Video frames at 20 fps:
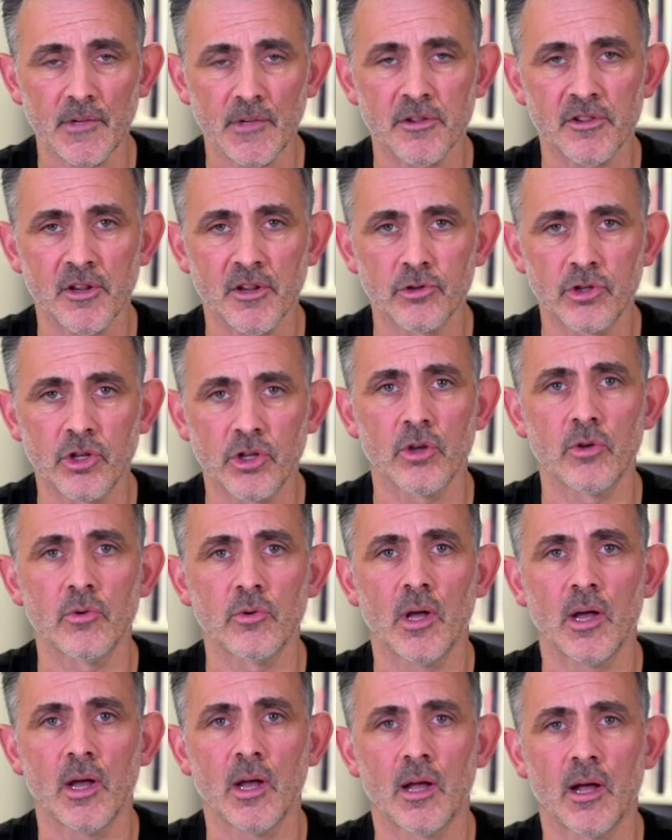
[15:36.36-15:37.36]
So
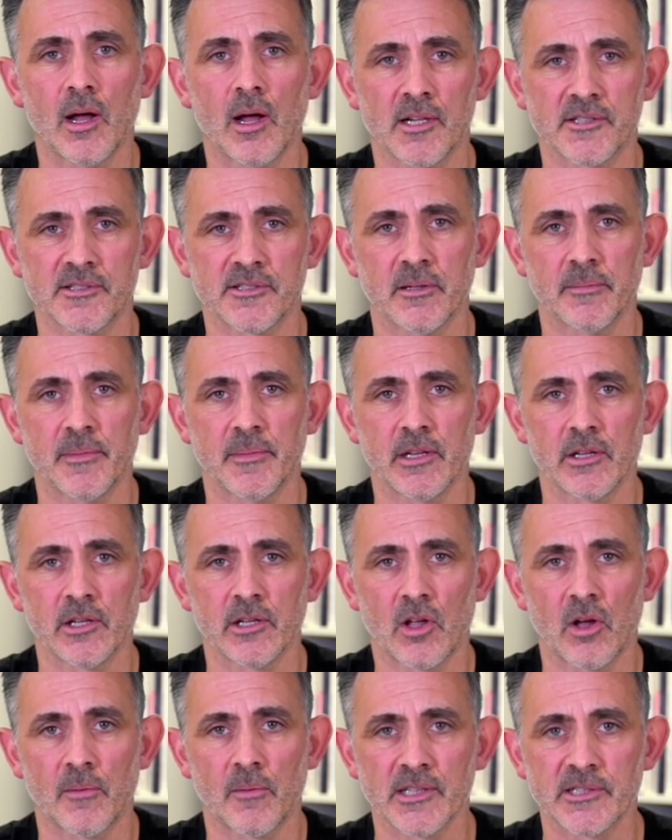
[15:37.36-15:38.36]
do ask them in the
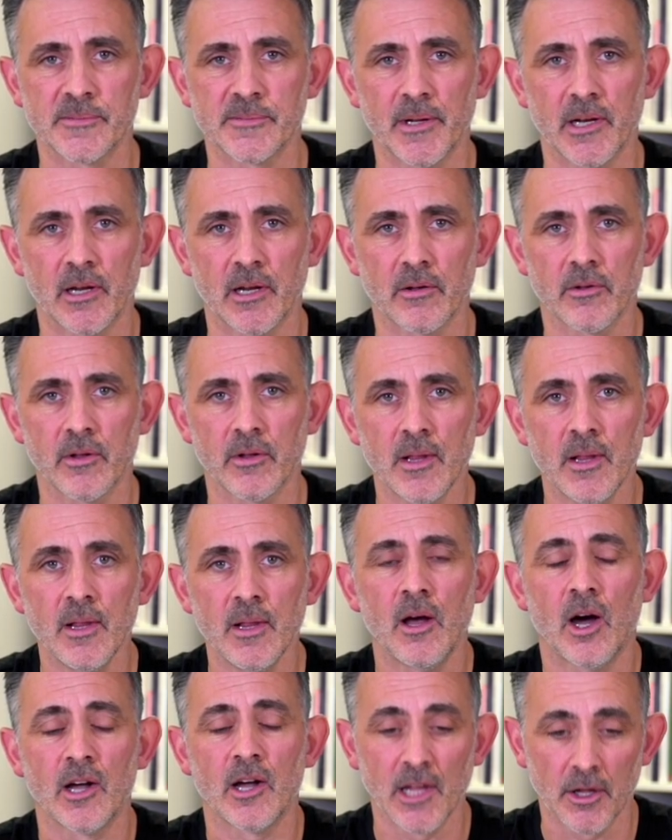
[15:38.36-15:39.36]
comments below.
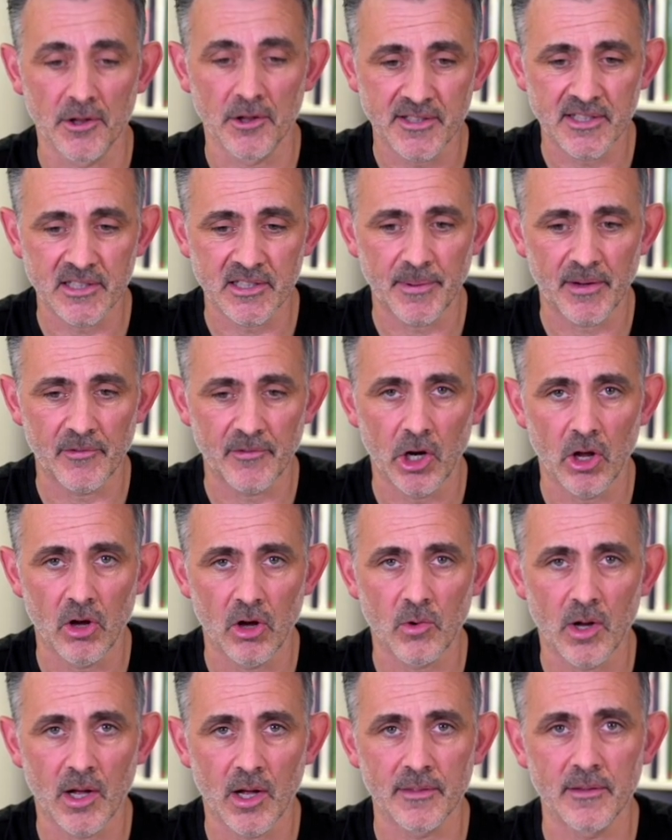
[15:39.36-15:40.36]
I know this is a bit of a
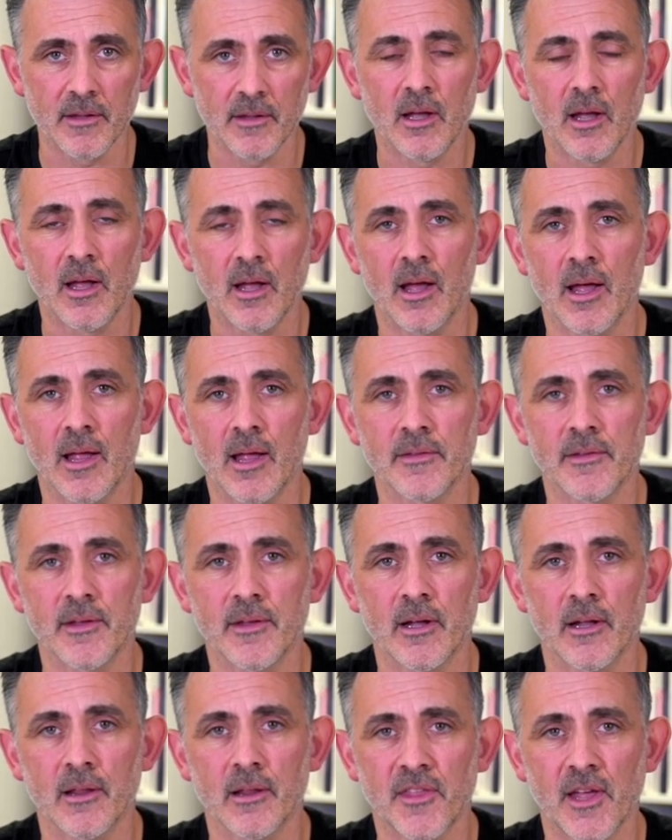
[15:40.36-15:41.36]
long one, and
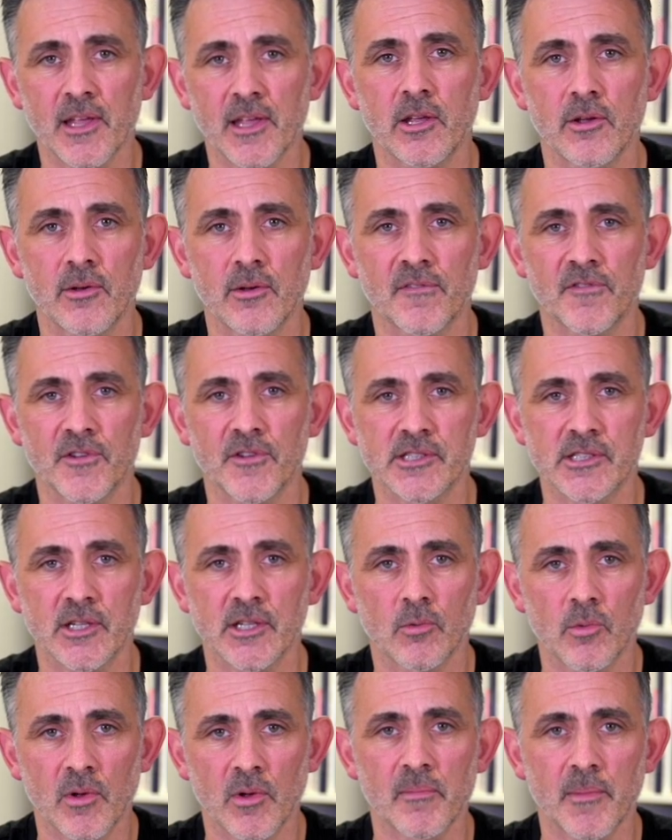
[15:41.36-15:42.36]
thank you if you're
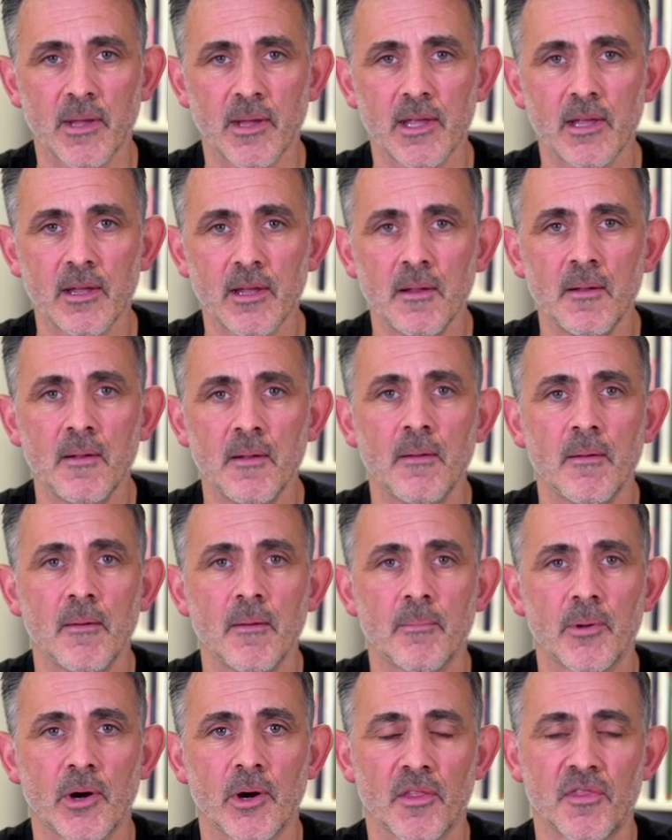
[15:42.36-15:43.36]
still with me,
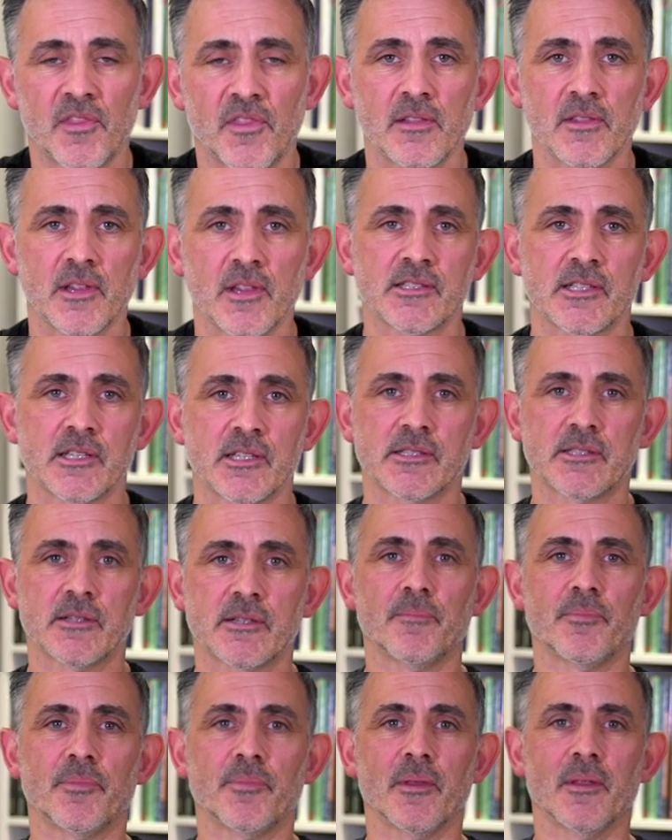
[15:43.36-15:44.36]
but I think it's
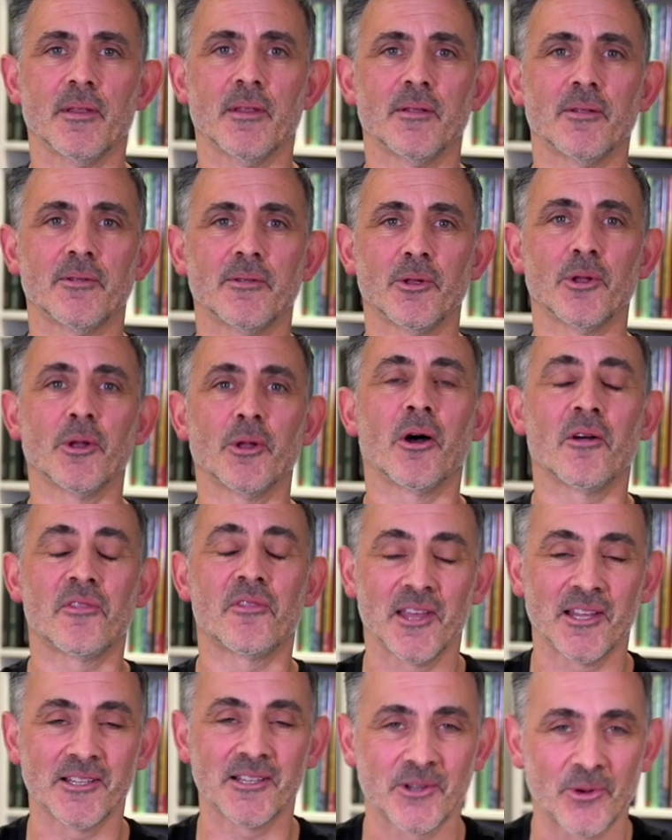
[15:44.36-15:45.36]

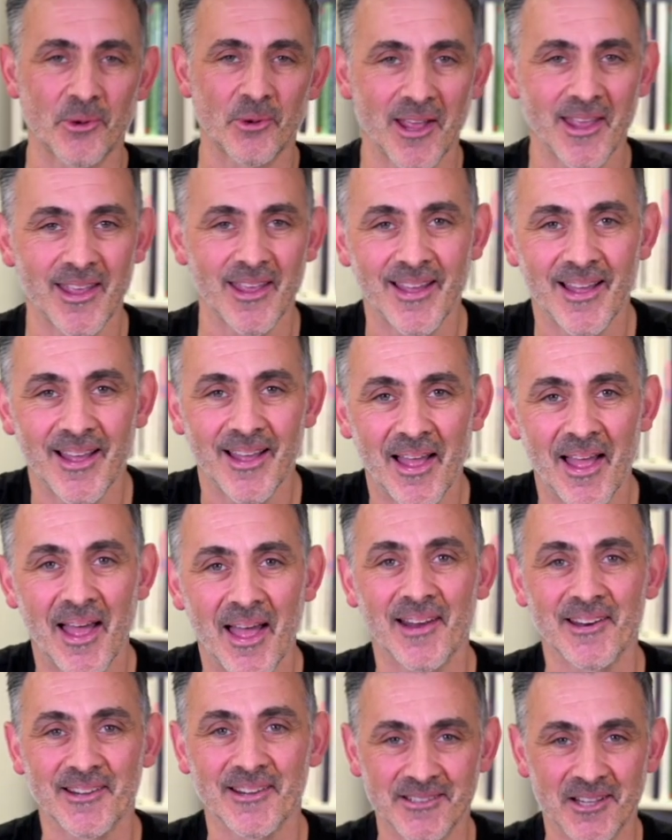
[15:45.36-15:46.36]
great,
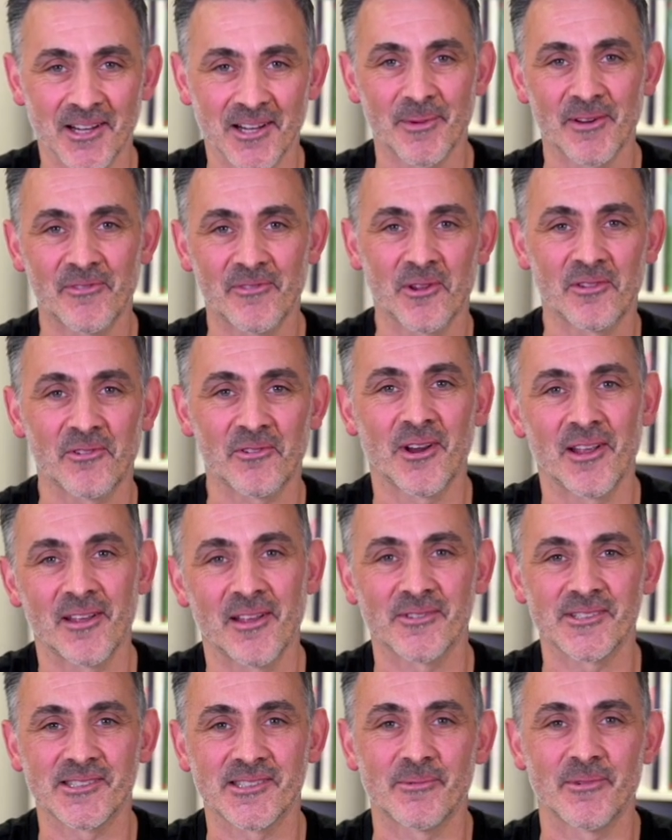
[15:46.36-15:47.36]
and it's going to be
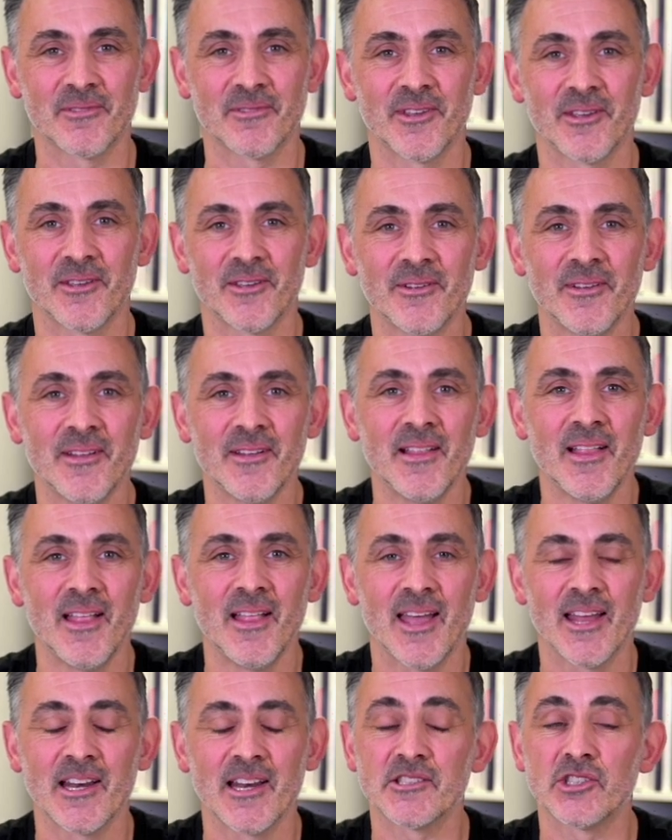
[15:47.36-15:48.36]
frustrating for some of you.
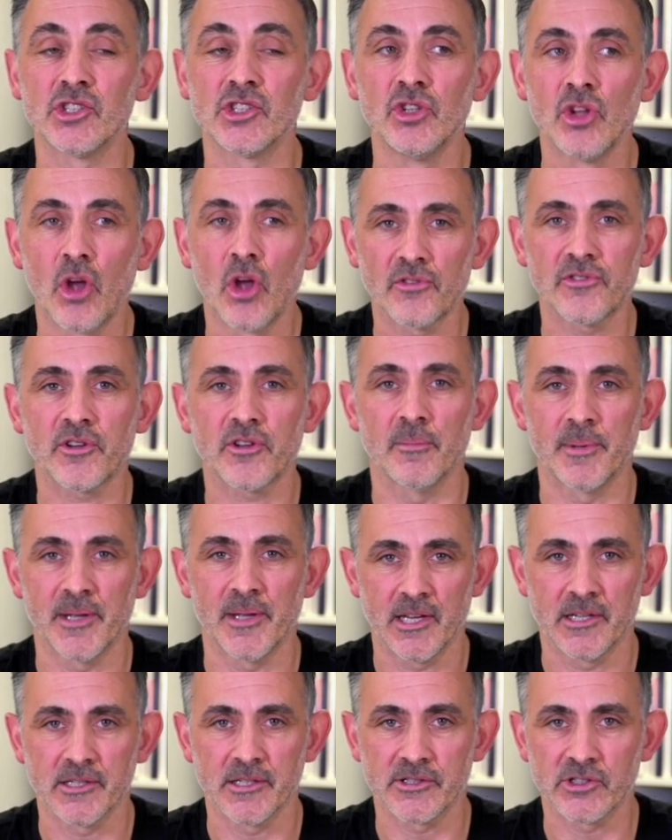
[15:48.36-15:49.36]
It is not a
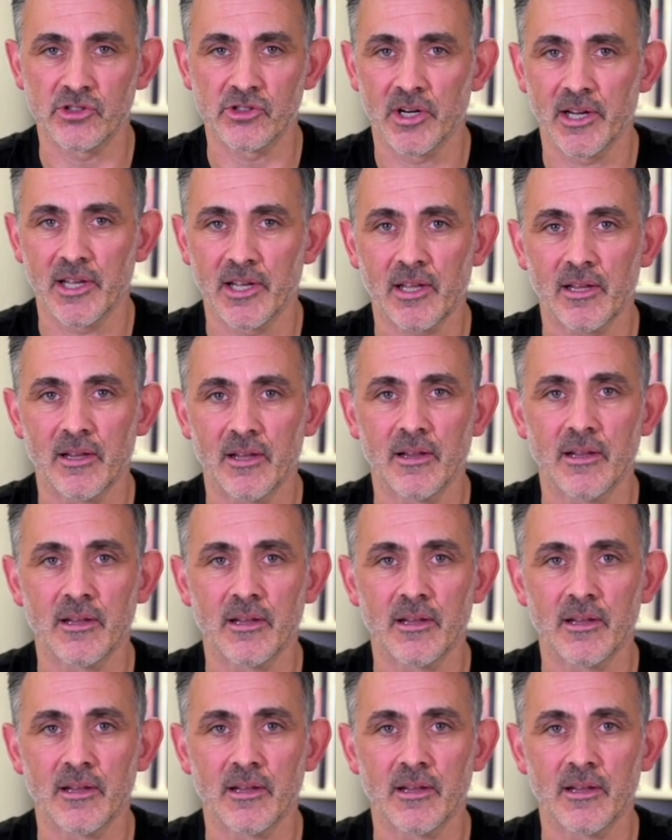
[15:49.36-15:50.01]
beginner's trick.